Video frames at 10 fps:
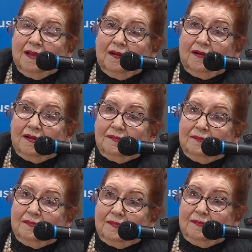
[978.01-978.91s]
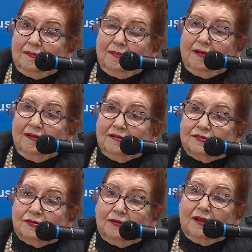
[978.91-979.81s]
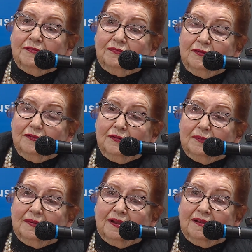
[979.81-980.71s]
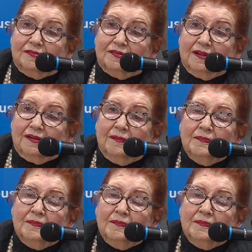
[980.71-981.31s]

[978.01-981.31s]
on malls, so I phoned him and I said,